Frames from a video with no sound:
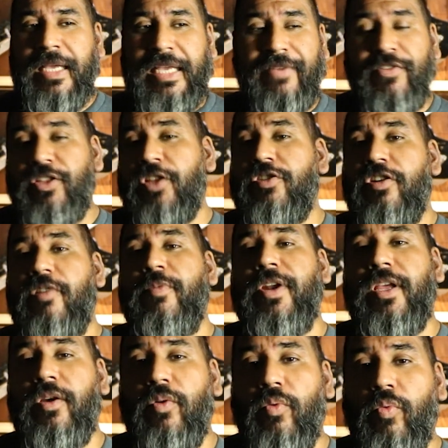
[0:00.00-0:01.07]
even
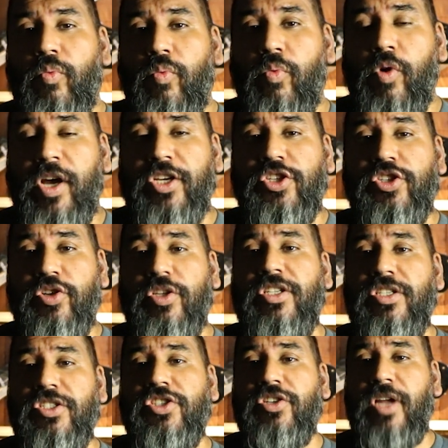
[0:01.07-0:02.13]
determining what should
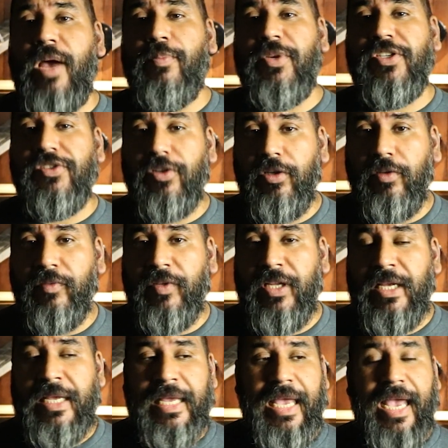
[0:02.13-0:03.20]
and should not be served
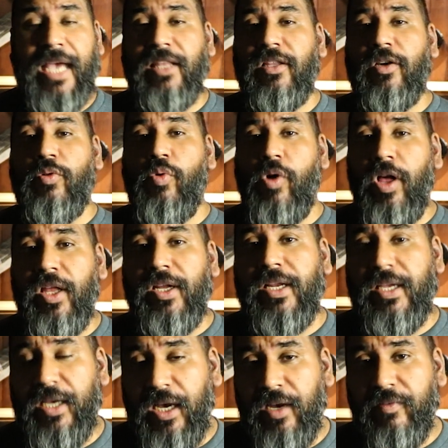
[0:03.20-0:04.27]
and the
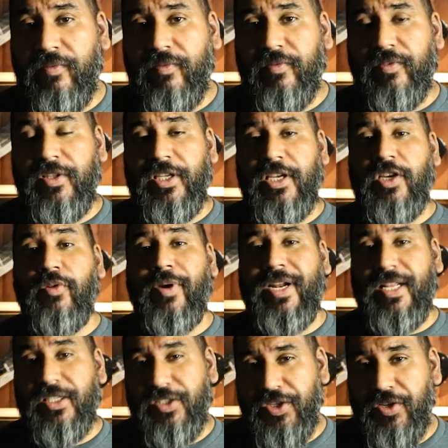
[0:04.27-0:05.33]
quality of the
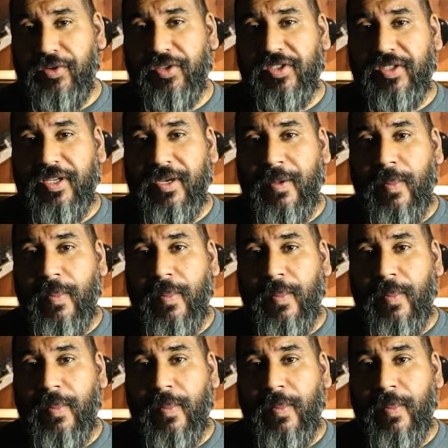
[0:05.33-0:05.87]
ingredients used,